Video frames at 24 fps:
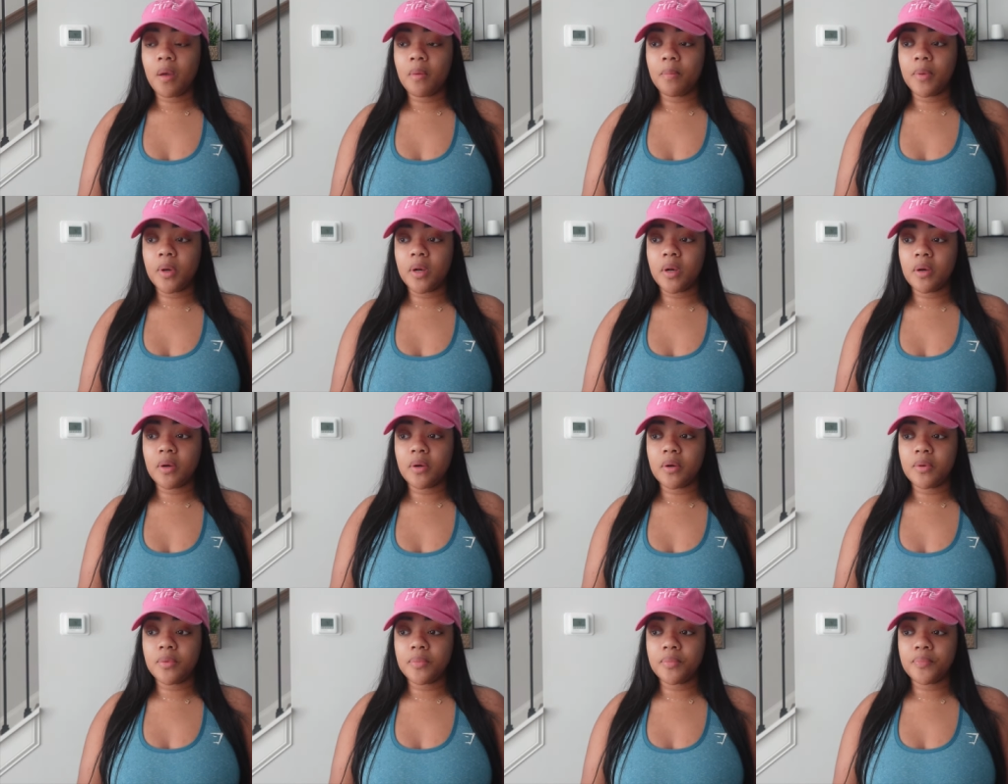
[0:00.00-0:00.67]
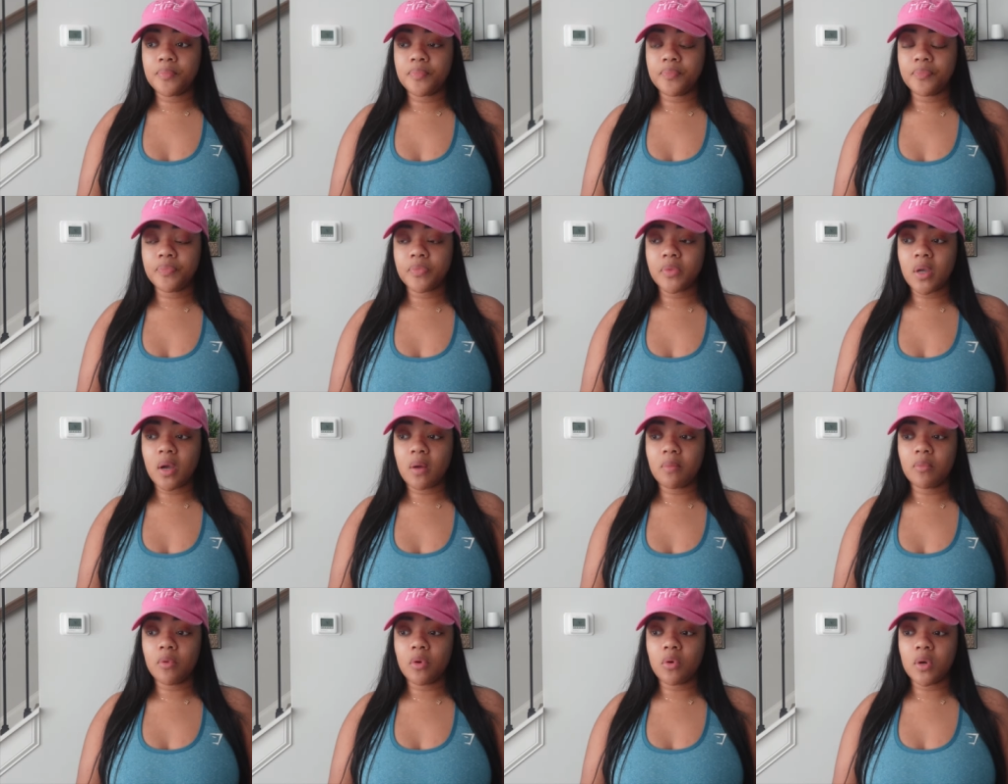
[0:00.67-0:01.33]
But um,
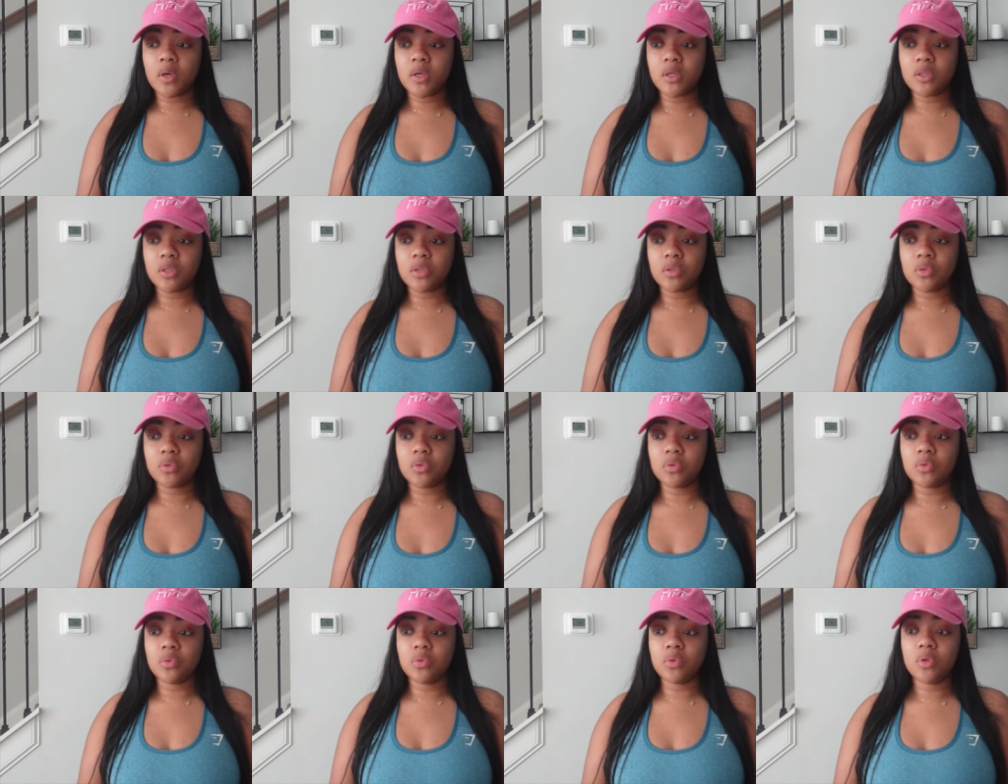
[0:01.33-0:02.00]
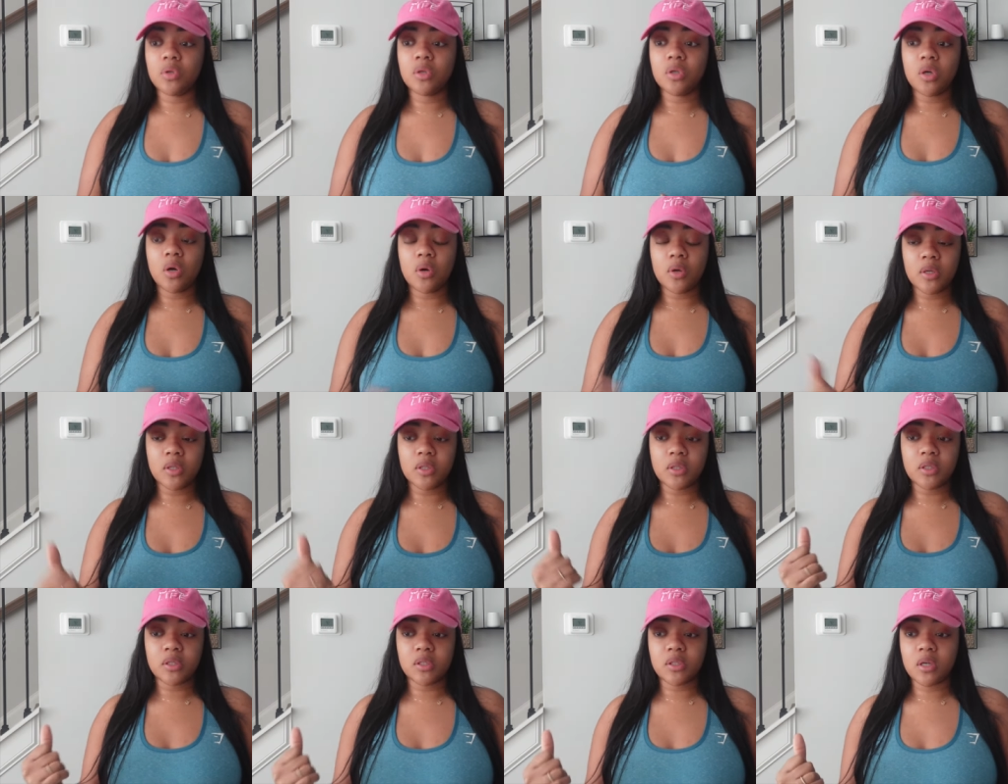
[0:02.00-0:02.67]
I'm going to go
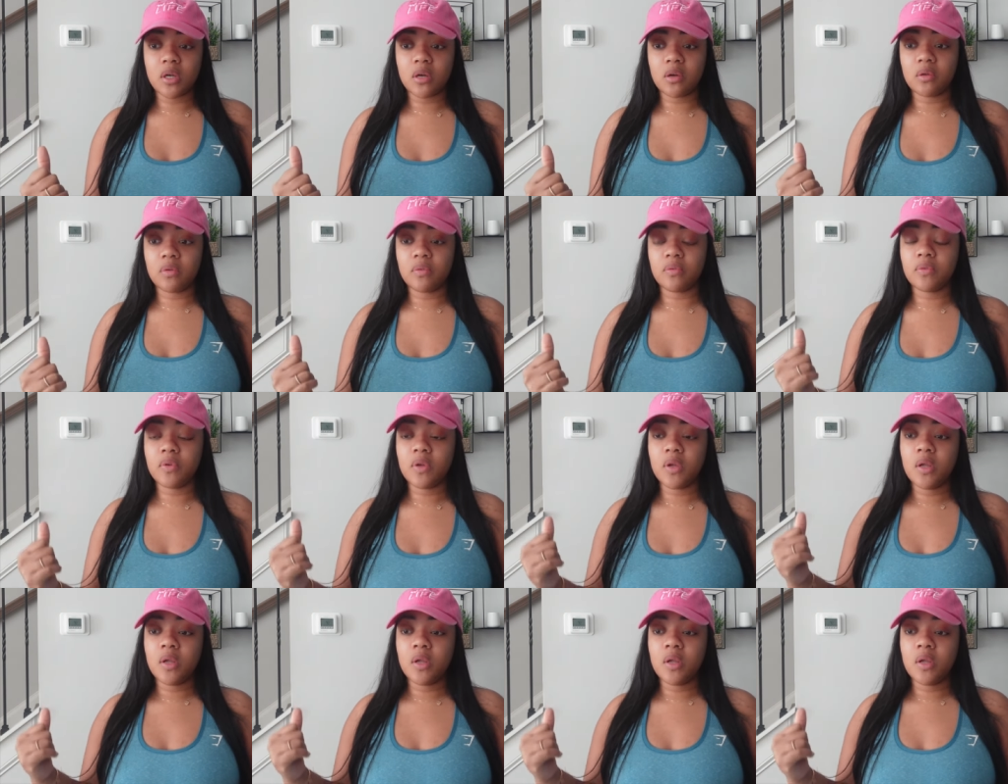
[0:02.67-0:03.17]
get the stuff,